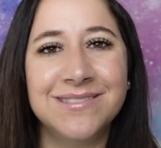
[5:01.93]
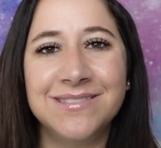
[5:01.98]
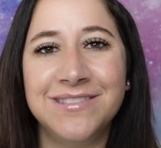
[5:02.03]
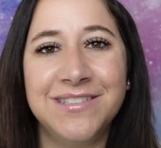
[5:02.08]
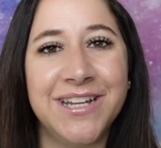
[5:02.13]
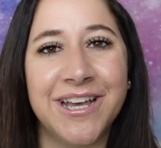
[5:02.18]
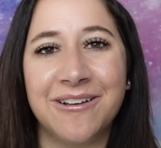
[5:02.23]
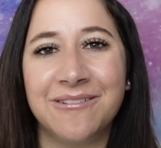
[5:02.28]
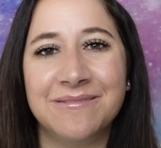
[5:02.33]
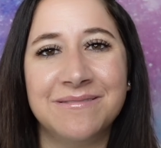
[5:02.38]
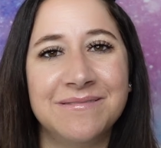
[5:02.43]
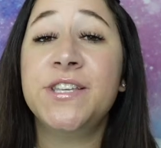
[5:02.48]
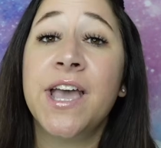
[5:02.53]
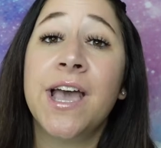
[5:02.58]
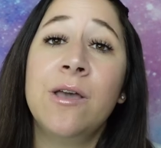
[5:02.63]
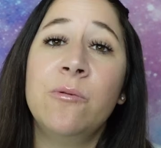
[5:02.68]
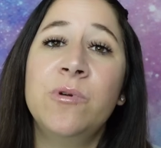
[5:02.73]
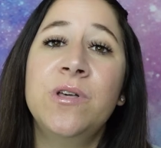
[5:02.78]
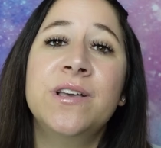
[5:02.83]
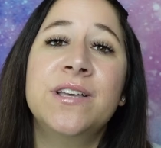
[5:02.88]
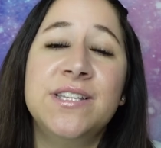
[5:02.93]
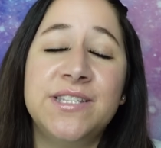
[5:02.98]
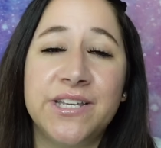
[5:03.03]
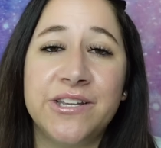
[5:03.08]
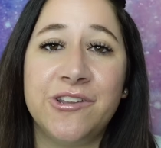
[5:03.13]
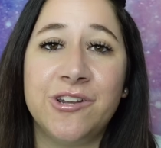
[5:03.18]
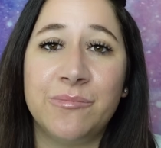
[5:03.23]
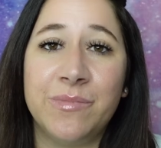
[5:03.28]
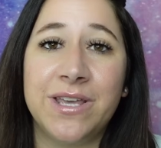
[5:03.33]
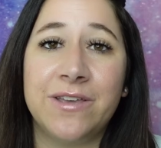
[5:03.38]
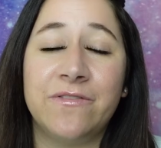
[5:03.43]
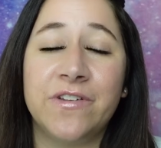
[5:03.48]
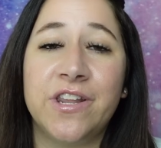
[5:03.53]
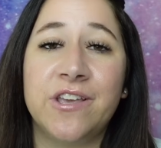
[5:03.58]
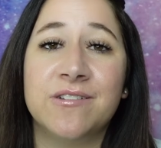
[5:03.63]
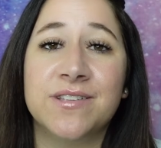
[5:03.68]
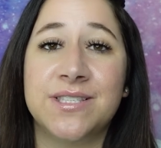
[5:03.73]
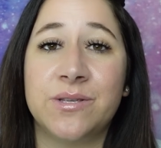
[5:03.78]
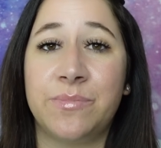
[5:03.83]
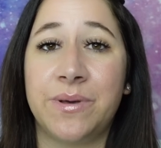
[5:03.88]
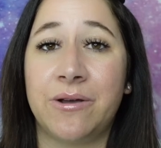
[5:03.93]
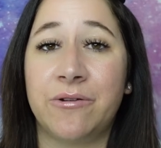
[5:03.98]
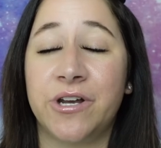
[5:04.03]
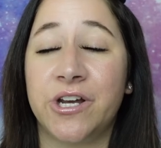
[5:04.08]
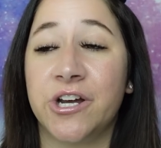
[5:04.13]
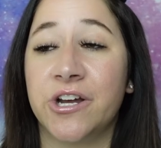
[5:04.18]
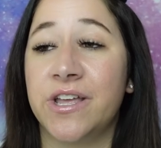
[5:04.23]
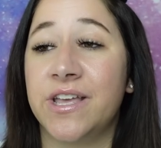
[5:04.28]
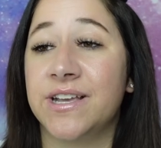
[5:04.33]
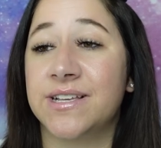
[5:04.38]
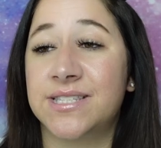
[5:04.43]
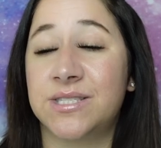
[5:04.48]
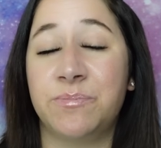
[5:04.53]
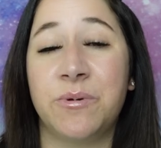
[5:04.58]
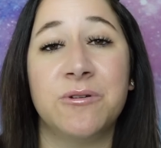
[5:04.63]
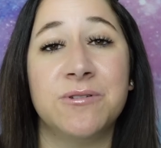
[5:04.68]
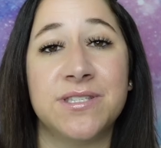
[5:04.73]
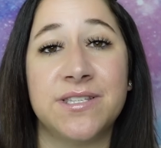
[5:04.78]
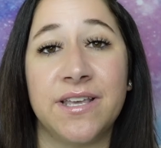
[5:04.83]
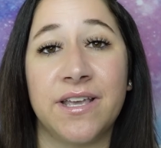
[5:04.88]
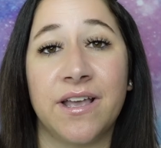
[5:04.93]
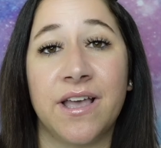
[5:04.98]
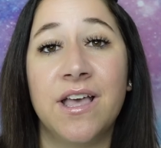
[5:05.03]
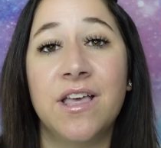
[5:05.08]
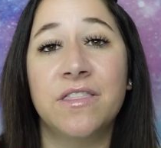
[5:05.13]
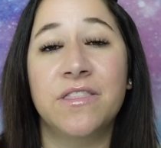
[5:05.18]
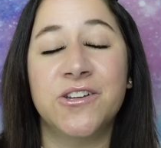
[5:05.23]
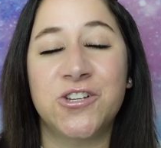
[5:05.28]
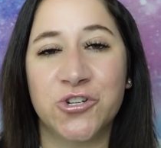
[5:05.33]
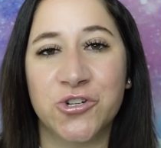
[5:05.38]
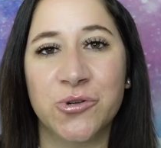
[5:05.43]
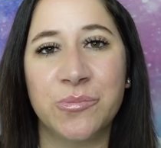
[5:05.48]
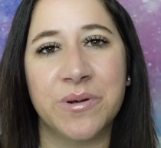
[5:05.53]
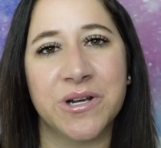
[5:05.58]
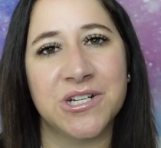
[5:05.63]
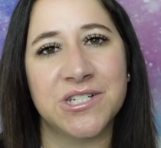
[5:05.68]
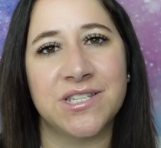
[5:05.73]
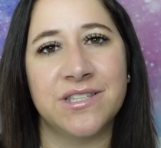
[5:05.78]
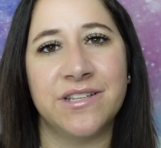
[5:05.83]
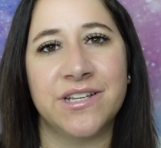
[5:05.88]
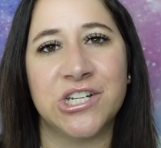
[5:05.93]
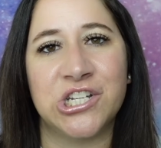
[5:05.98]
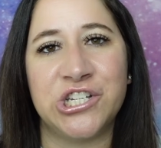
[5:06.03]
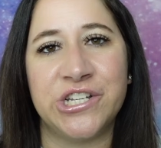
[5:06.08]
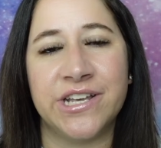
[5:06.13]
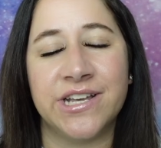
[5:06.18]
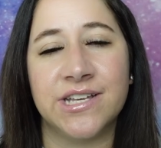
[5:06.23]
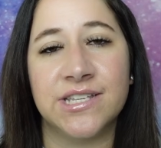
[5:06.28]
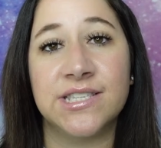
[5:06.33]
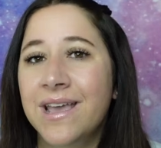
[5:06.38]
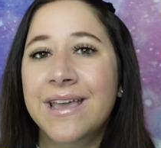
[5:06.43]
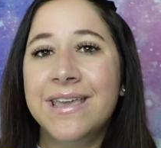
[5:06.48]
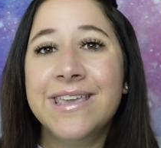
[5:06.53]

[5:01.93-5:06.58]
No. Yeah, I will continue to make videos about her exposing the true person that she is.